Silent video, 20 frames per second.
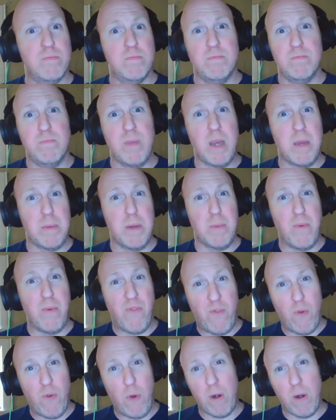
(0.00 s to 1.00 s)
maybe
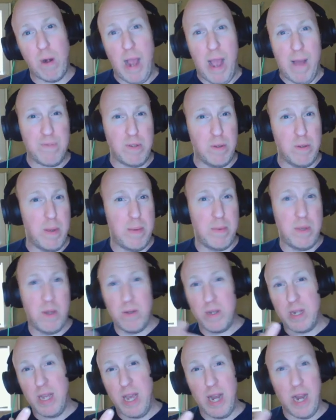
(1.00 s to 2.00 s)
before or after, maybe you're
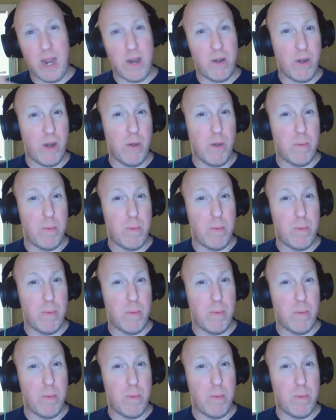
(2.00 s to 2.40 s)
dead. I don't know.